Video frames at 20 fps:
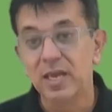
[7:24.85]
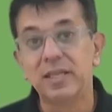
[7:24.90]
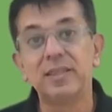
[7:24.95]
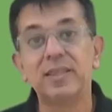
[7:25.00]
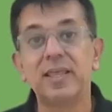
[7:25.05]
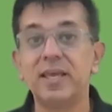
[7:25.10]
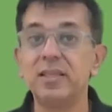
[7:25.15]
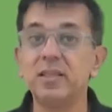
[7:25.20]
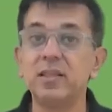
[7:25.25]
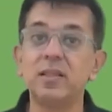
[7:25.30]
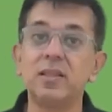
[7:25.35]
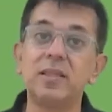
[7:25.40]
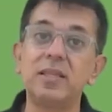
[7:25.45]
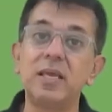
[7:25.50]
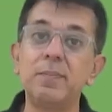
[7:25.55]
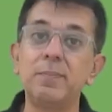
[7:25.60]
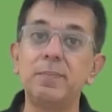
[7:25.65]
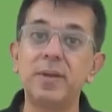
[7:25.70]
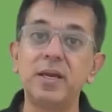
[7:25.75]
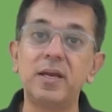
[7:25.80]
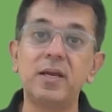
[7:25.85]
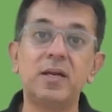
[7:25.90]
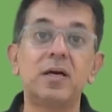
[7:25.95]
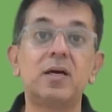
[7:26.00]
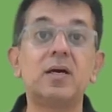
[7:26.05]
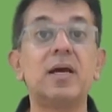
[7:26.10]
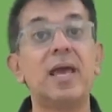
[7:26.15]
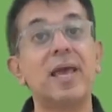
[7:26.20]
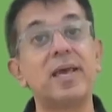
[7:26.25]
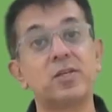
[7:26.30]
Then they made
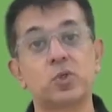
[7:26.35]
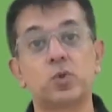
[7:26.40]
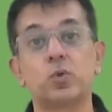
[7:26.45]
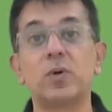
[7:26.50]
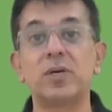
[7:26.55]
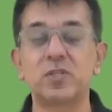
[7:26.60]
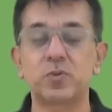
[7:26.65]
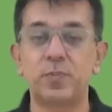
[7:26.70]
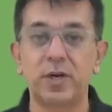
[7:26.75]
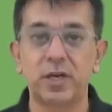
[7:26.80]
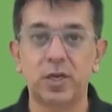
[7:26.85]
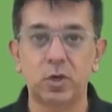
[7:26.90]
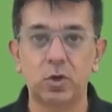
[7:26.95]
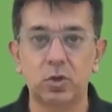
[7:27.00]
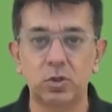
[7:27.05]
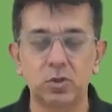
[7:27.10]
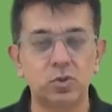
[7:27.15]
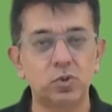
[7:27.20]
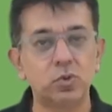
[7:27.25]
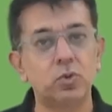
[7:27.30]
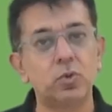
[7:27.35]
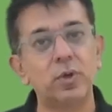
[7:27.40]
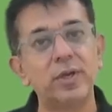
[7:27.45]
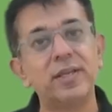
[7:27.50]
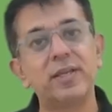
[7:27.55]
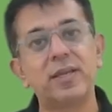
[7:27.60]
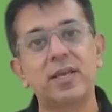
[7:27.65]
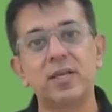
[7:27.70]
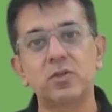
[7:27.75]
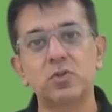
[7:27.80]
a SOS button also
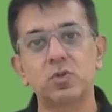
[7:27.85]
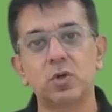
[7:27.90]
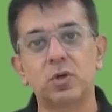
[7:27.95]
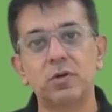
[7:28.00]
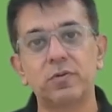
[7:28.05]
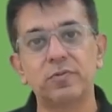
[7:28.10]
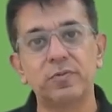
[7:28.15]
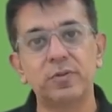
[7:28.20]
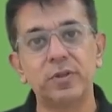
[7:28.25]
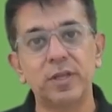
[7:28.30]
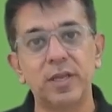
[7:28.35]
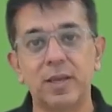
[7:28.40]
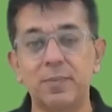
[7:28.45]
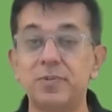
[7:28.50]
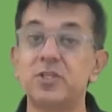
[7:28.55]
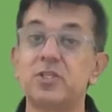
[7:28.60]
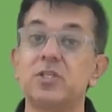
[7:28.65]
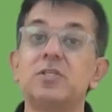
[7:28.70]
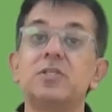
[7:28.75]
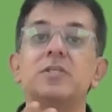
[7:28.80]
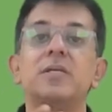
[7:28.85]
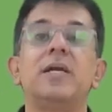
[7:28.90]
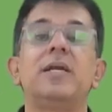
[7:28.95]
in case of the emergency.